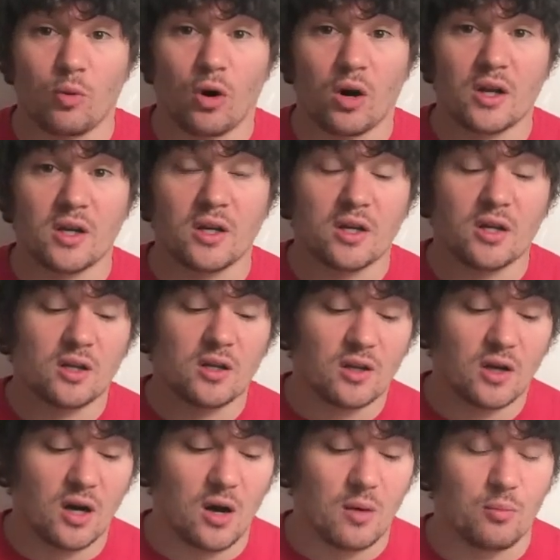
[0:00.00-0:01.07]
work
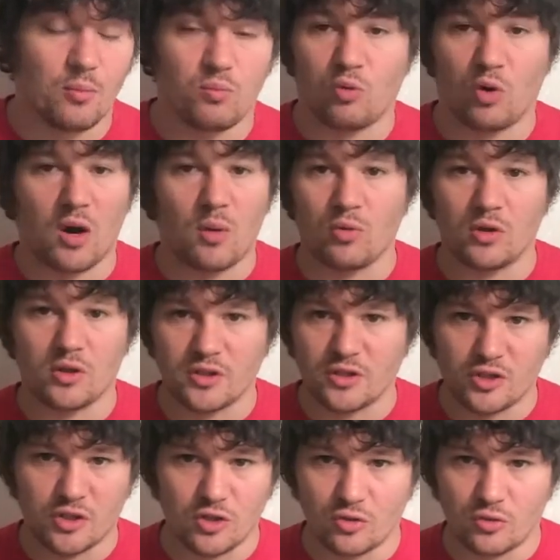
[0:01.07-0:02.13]
where I'm willing
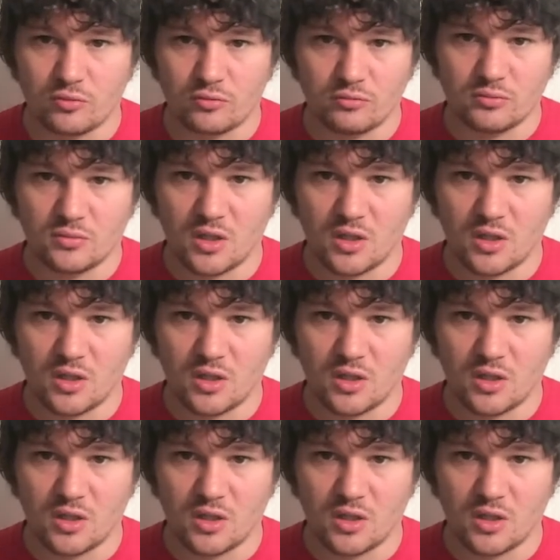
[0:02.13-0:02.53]
to do